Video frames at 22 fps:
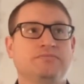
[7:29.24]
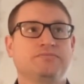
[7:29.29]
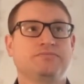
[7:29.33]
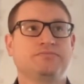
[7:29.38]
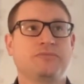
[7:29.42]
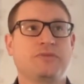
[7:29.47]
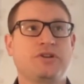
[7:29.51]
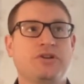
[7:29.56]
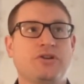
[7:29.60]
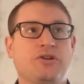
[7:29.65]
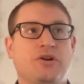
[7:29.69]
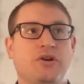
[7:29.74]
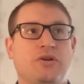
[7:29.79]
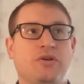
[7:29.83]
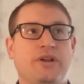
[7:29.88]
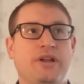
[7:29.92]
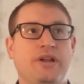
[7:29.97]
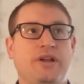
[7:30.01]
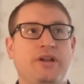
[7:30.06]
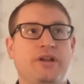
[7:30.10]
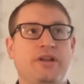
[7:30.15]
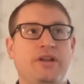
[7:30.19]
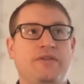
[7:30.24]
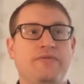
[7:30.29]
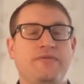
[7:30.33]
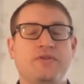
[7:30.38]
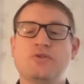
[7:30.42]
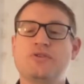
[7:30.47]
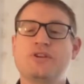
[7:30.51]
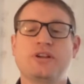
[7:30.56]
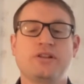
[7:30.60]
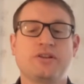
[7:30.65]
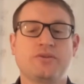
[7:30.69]
If
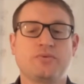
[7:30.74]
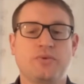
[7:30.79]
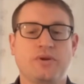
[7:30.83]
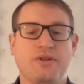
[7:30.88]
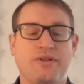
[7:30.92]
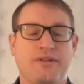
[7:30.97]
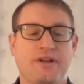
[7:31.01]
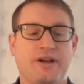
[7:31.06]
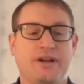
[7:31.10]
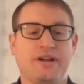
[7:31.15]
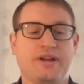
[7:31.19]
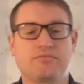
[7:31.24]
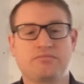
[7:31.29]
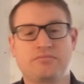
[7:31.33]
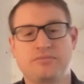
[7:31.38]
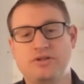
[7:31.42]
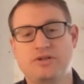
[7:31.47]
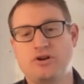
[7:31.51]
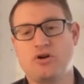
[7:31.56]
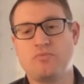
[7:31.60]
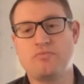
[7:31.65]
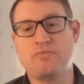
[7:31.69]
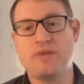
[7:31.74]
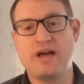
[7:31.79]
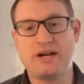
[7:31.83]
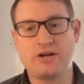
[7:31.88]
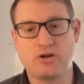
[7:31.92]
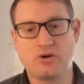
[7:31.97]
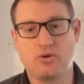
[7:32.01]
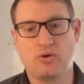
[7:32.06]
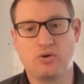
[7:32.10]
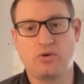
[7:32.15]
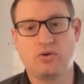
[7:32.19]
you're dealing with like
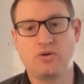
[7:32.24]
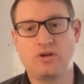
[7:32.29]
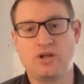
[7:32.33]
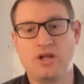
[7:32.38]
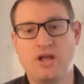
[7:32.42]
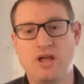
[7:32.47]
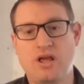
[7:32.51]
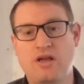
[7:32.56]
medical